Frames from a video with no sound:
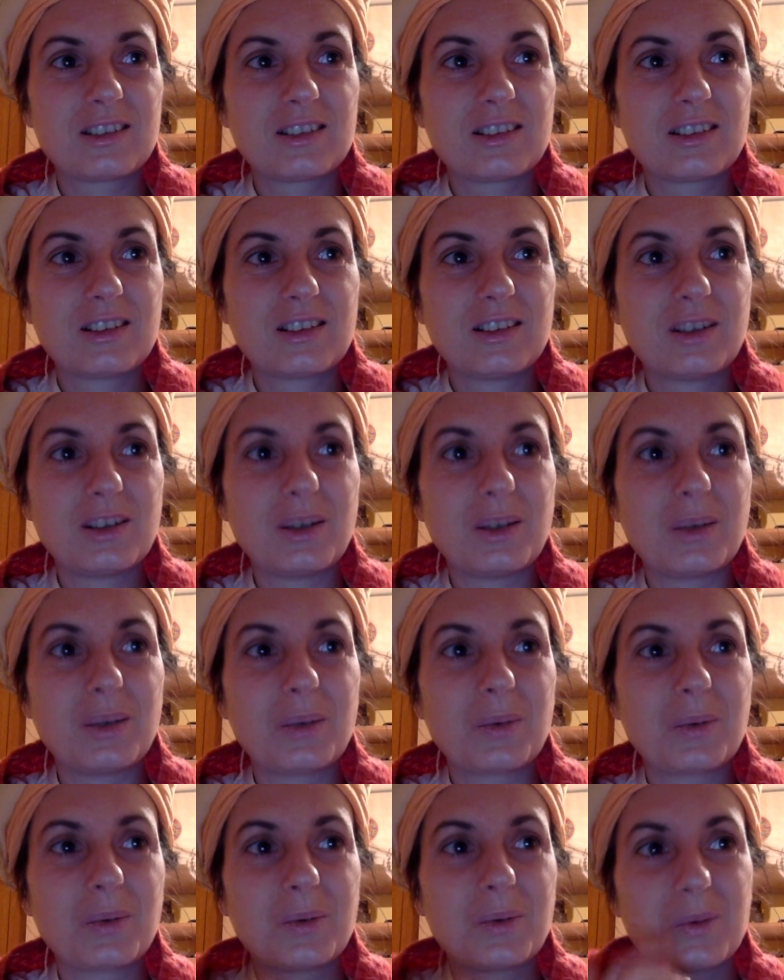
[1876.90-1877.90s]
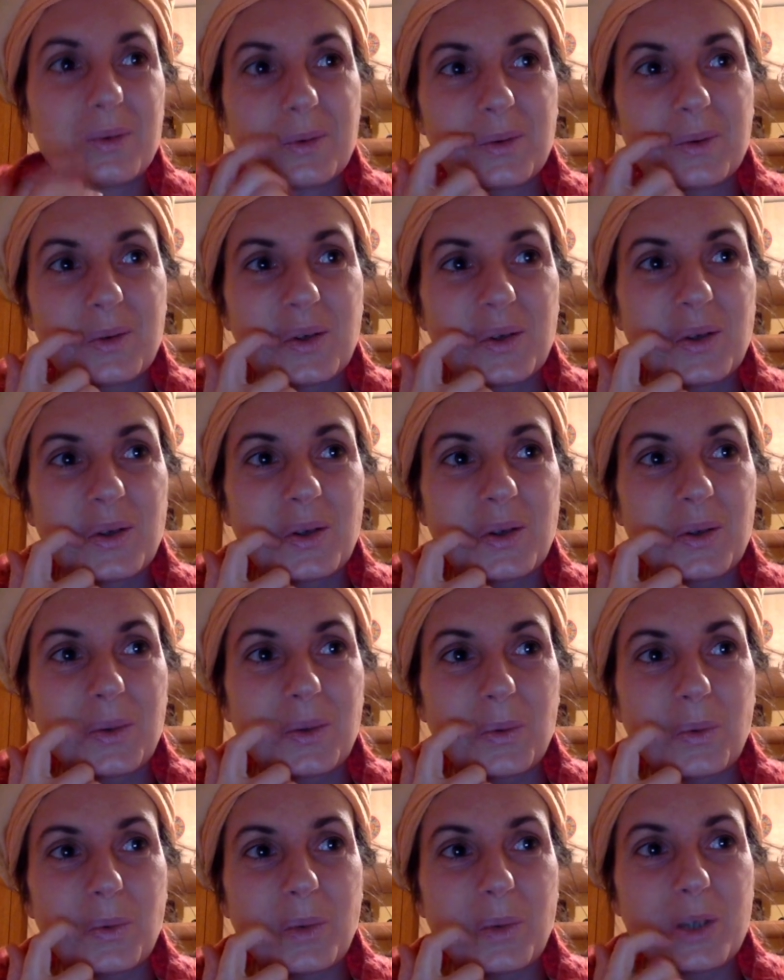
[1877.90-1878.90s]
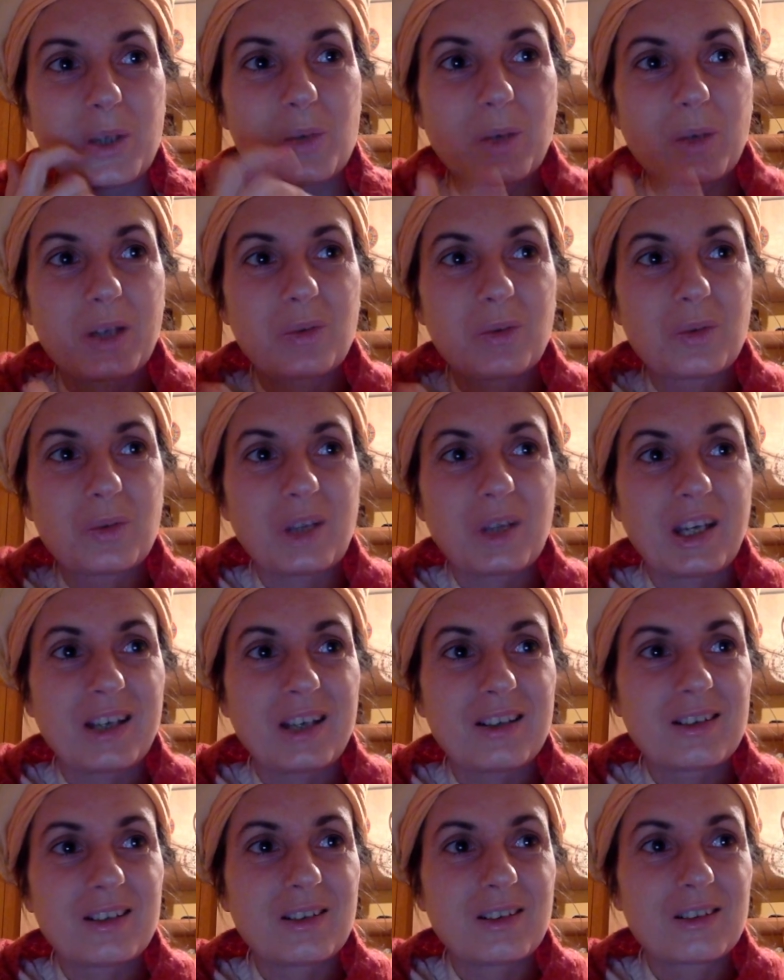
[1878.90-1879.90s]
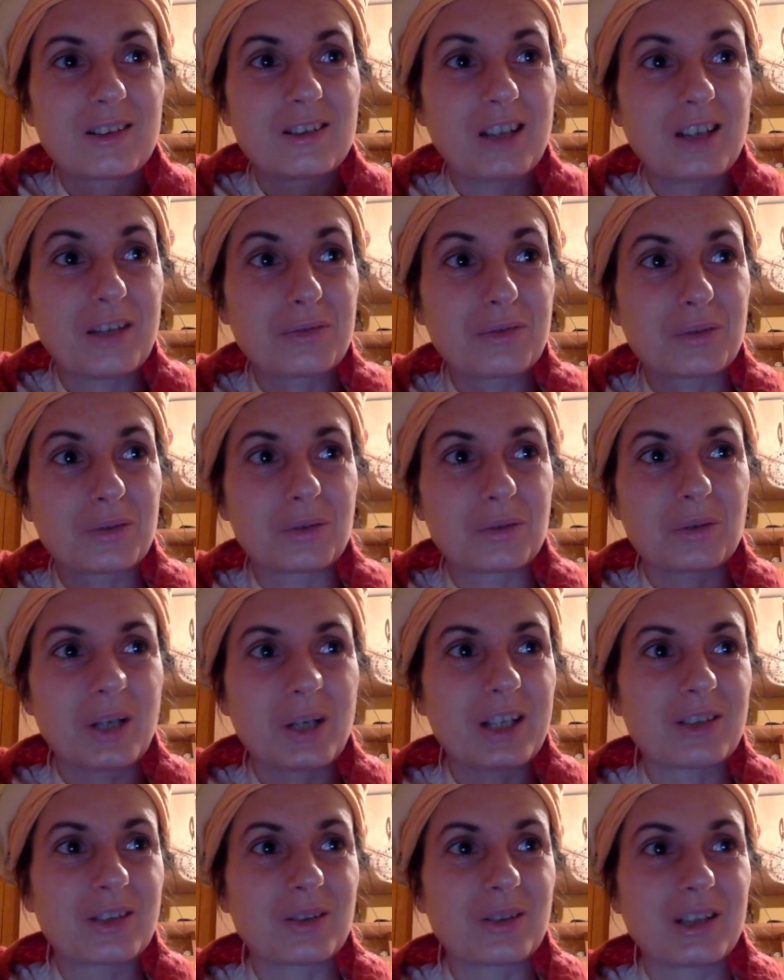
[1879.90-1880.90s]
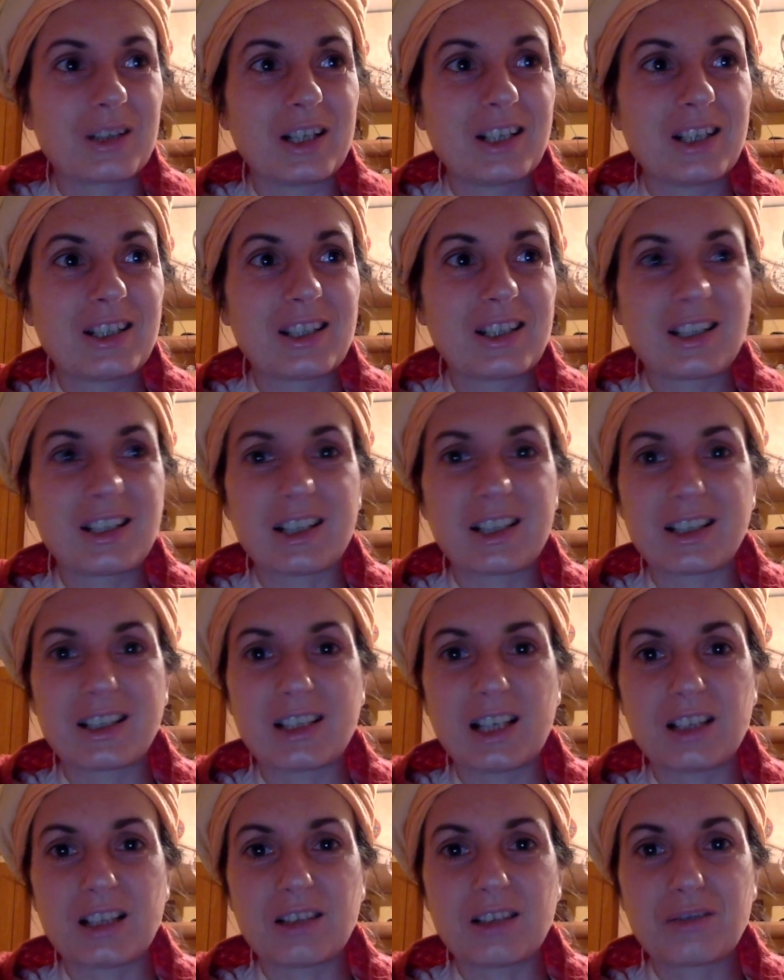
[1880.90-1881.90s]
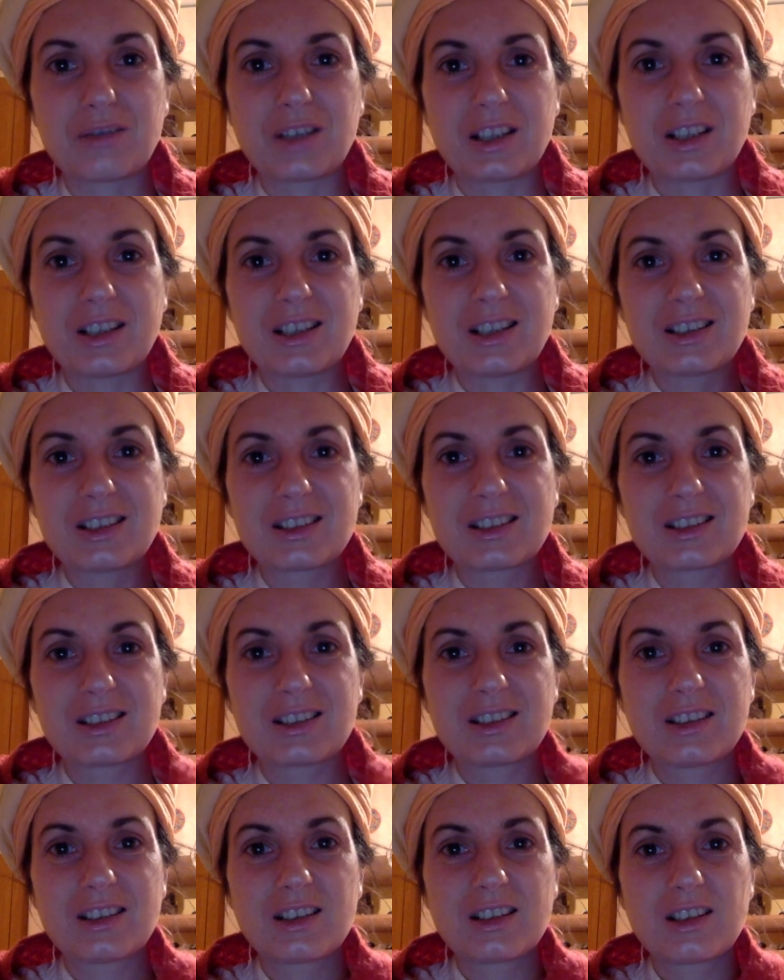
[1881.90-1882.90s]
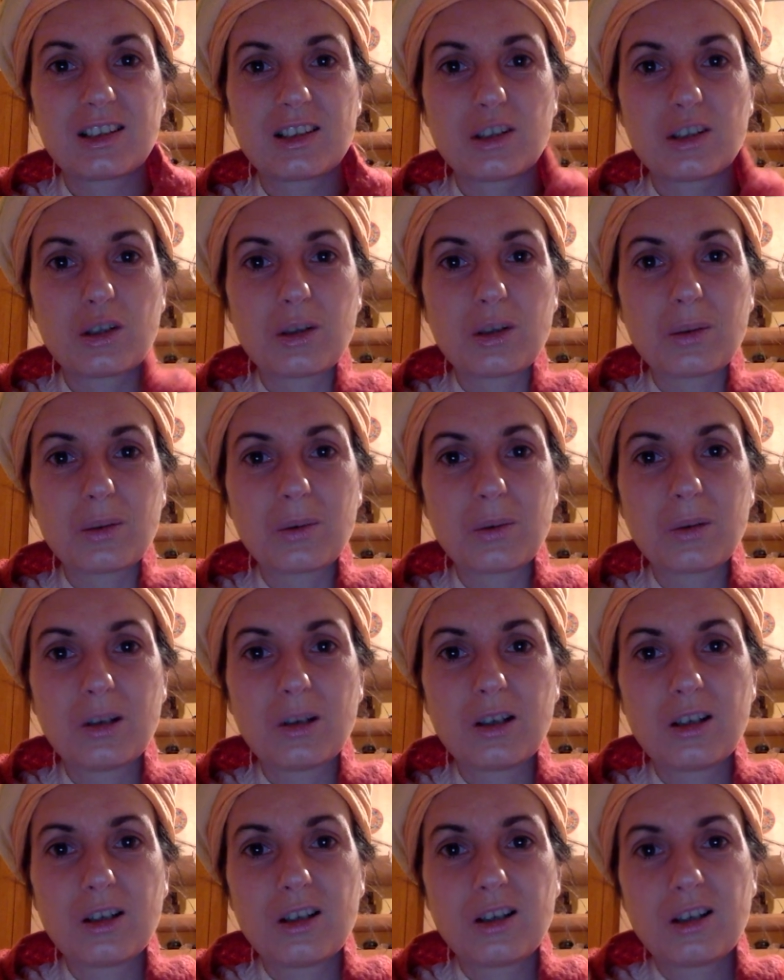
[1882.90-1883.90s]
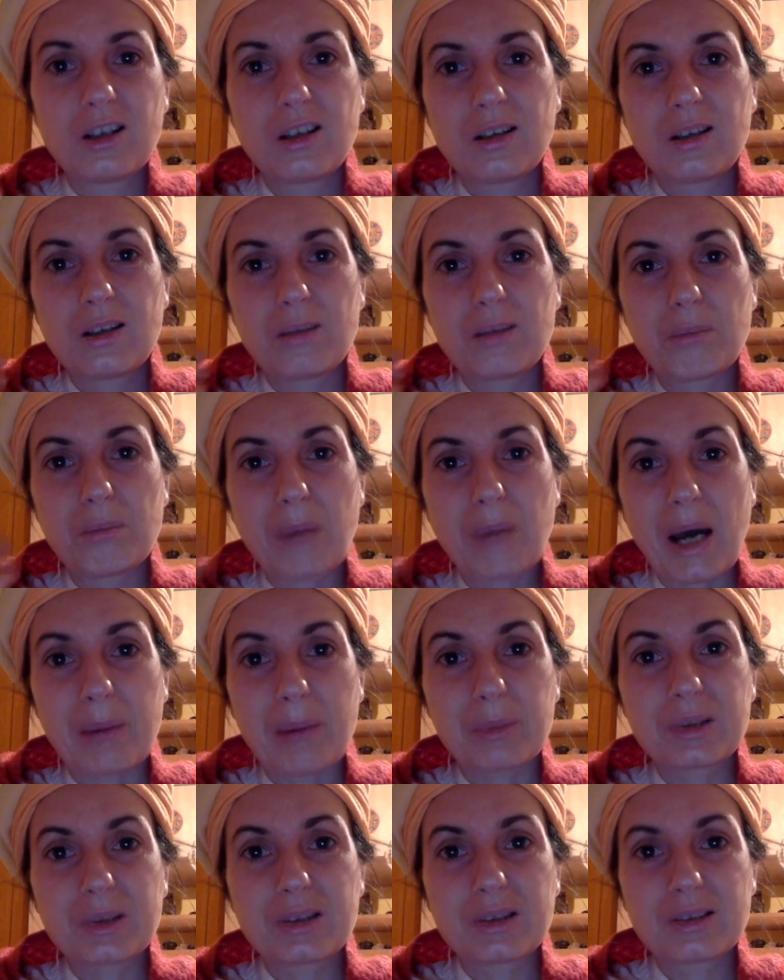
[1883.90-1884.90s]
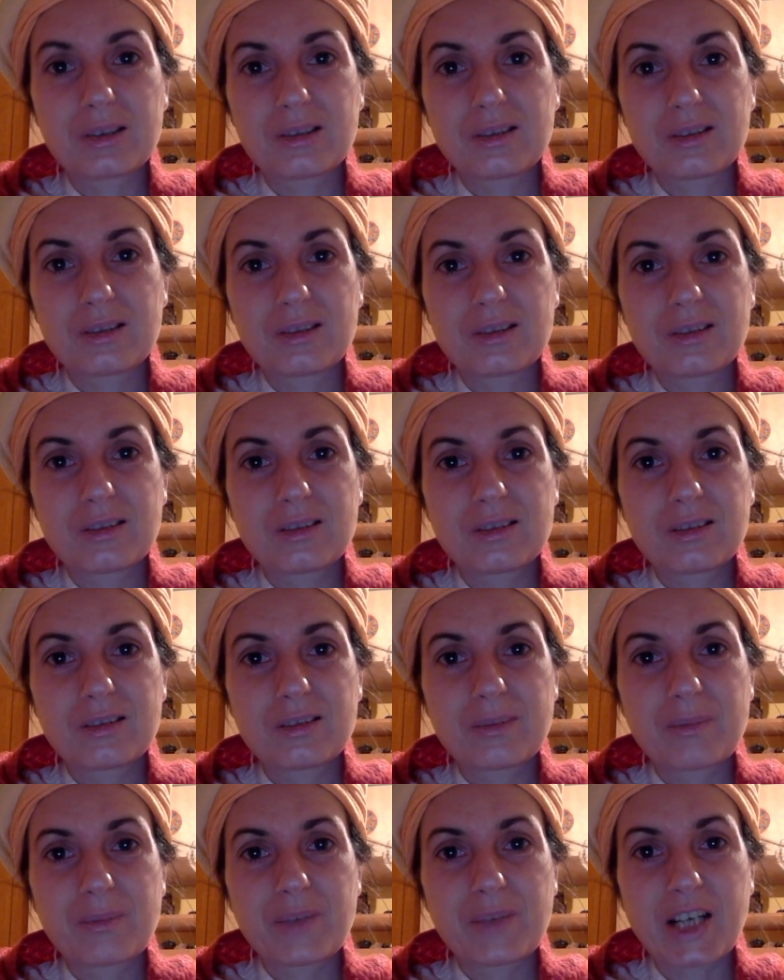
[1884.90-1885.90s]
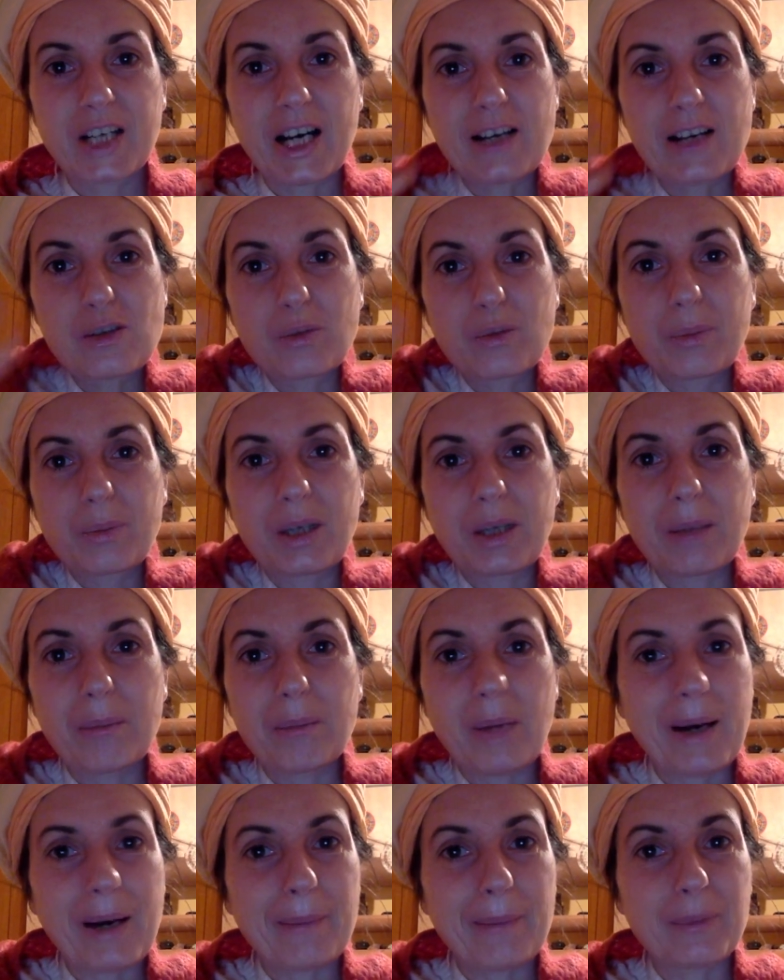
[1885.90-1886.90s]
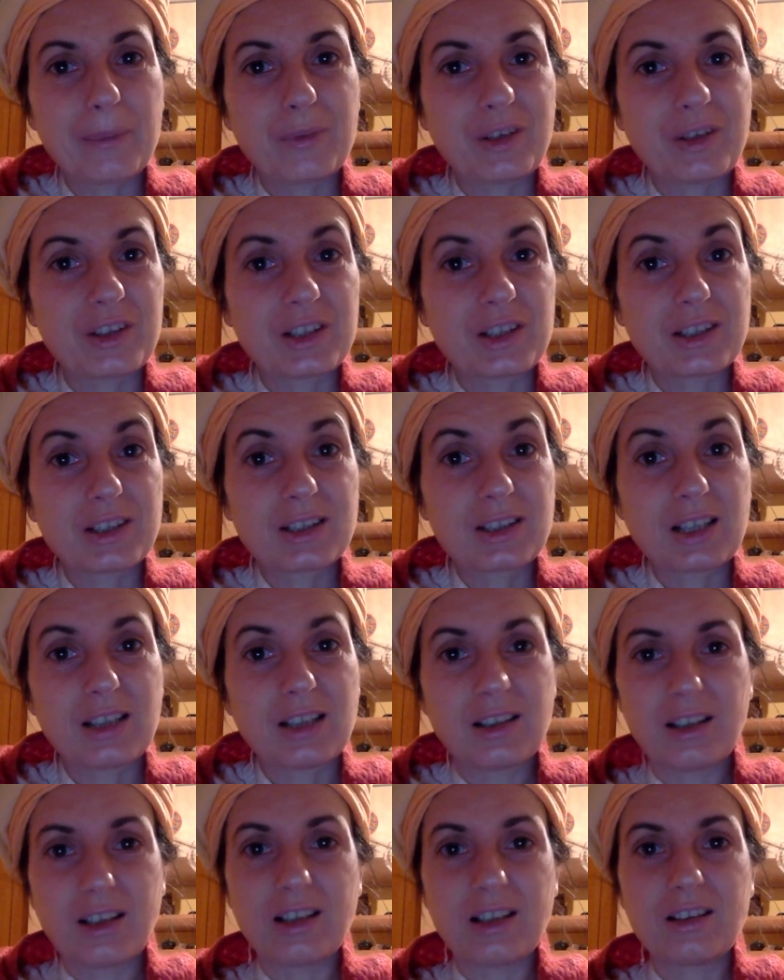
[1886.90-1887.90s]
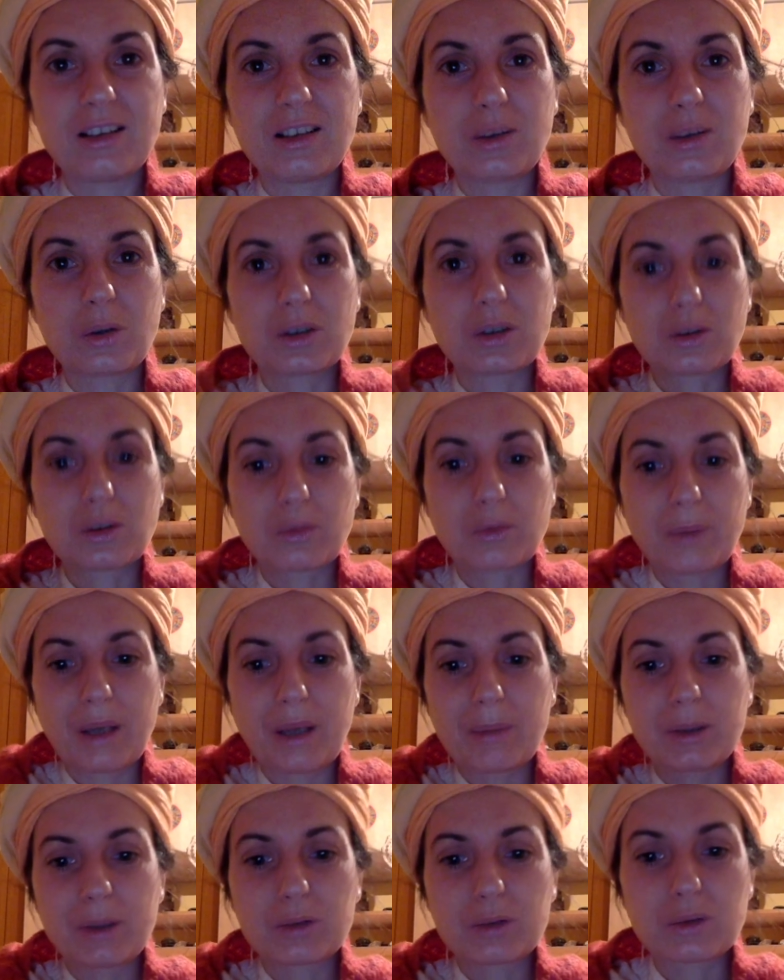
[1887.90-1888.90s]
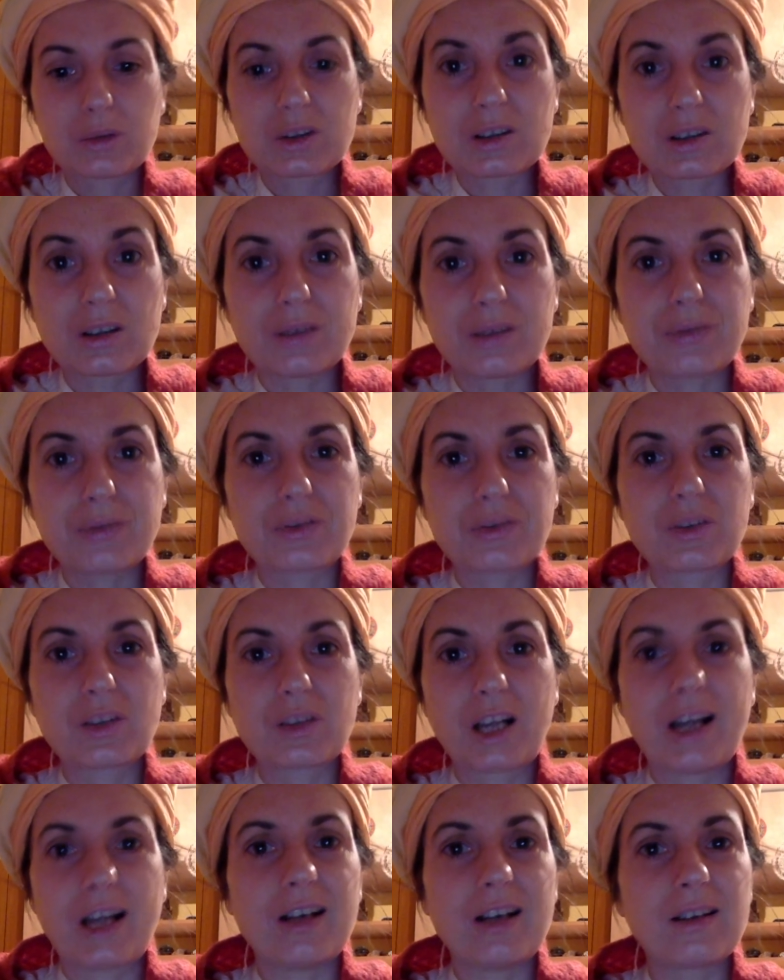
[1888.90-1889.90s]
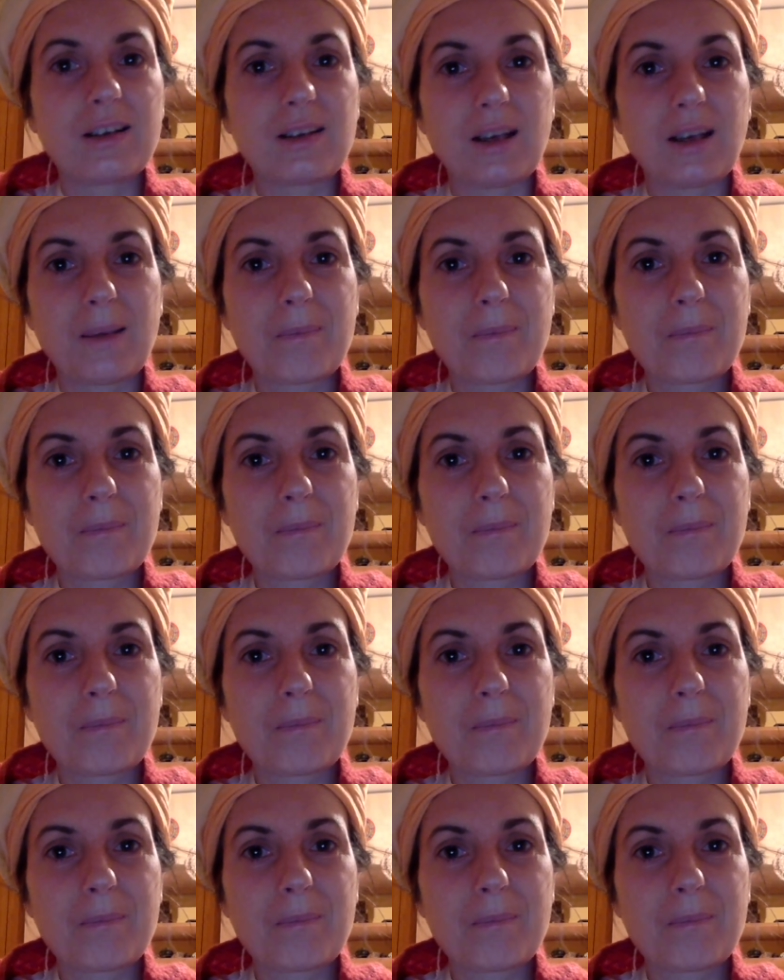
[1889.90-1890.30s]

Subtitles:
know which way to take, left or right or anything like that, if there is no map. There has to be a map of understanding in order to be able to surf reality.